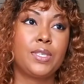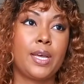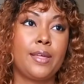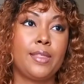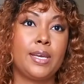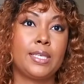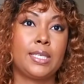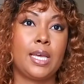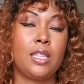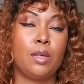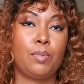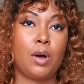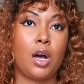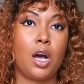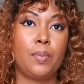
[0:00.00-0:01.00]
say this, in
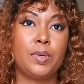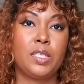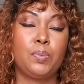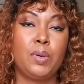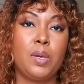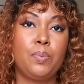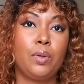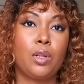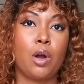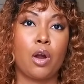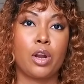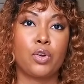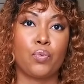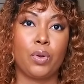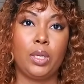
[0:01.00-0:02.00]
the Bahamas, people
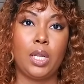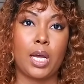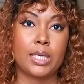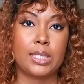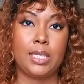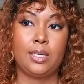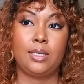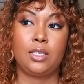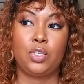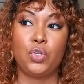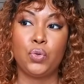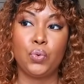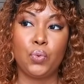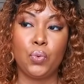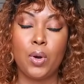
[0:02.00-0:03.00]
aren't reluctant
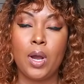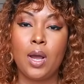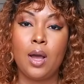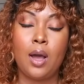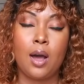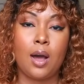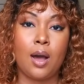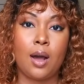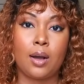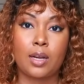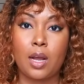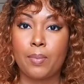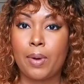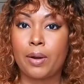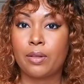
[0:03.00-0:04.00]
to
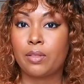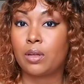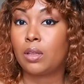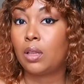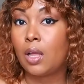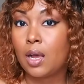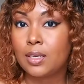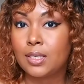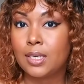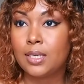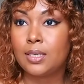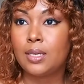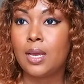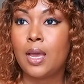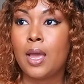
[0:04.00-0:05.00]
come out of the
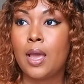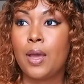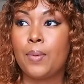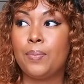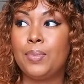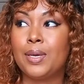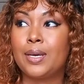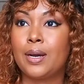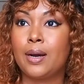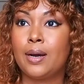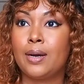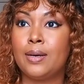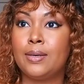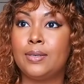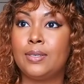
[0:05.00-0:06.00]
closet
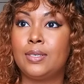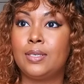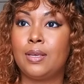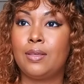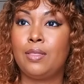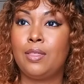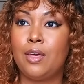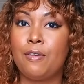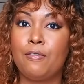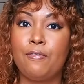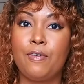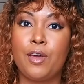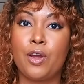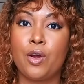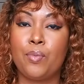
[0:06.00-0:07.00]
because they
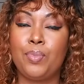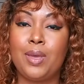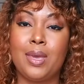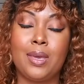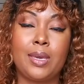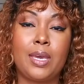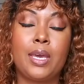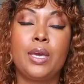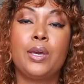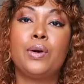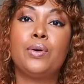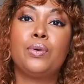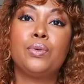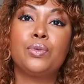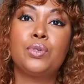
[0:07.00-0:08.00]
fear being
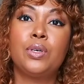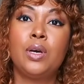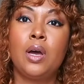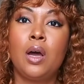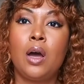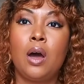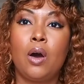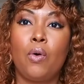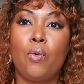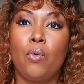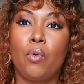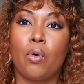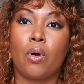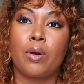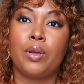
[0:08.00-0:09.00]
killed
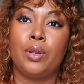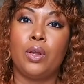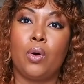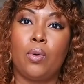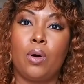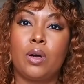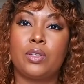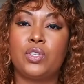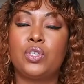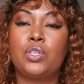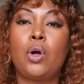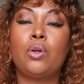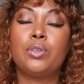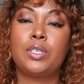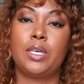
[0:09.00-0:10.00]
or, you know,
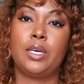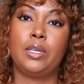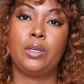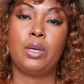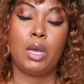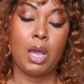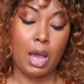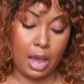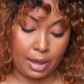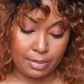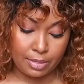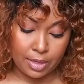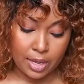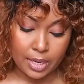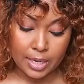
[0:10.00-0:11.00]
assaulted. I
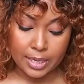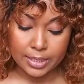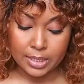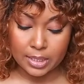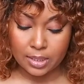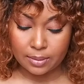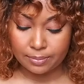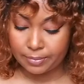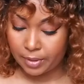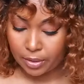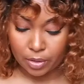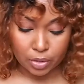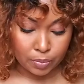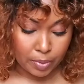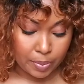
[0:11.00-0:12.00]
think it's
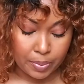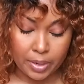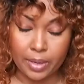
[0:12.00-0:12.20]
more